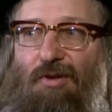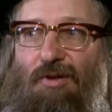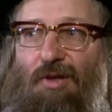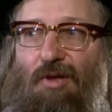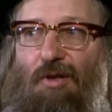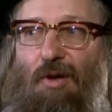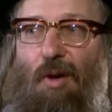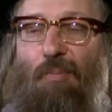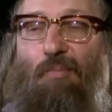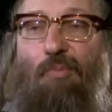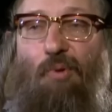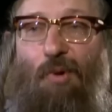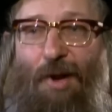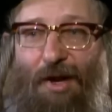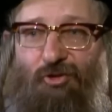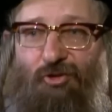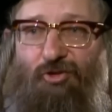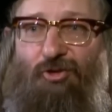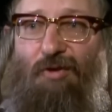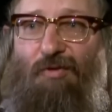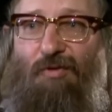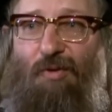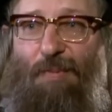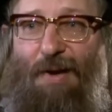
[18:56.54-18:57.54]

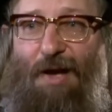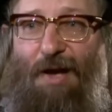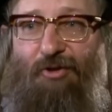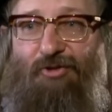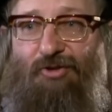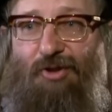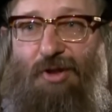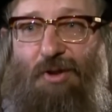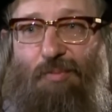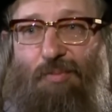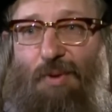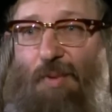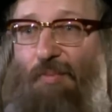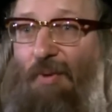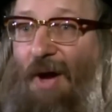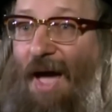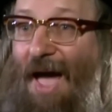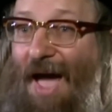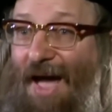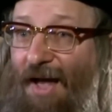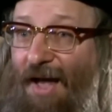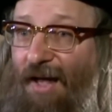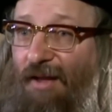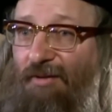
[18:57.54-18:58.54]
oppression of the Palestinian people
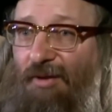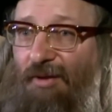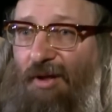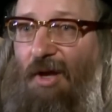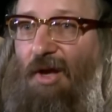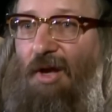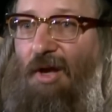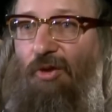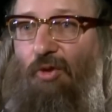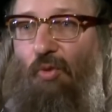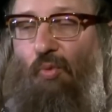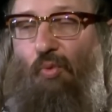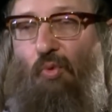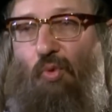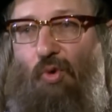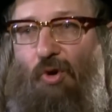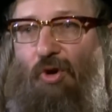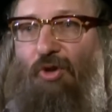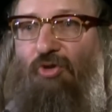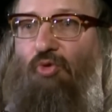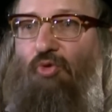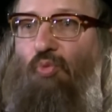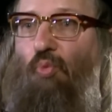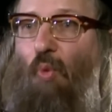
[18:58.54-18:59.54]
and the
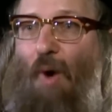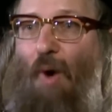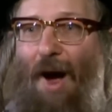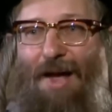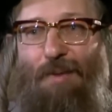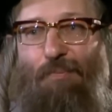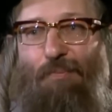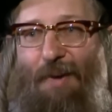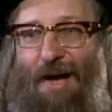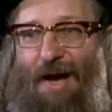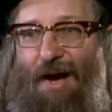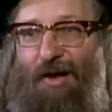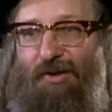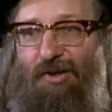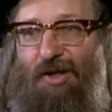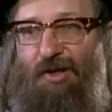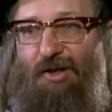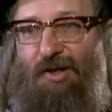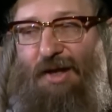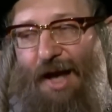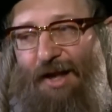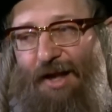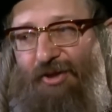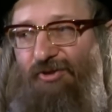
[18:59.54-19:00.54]
words "wipe out."
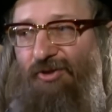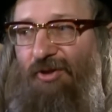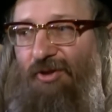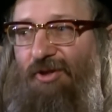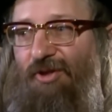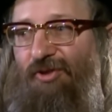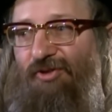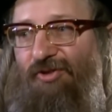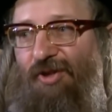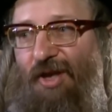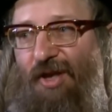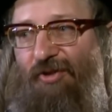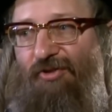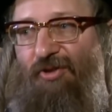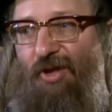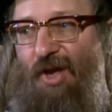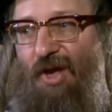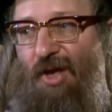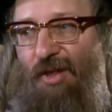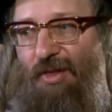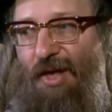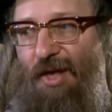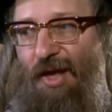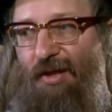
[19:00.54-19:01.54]
He constantly says
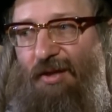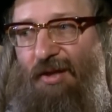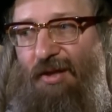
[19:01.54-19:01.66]
that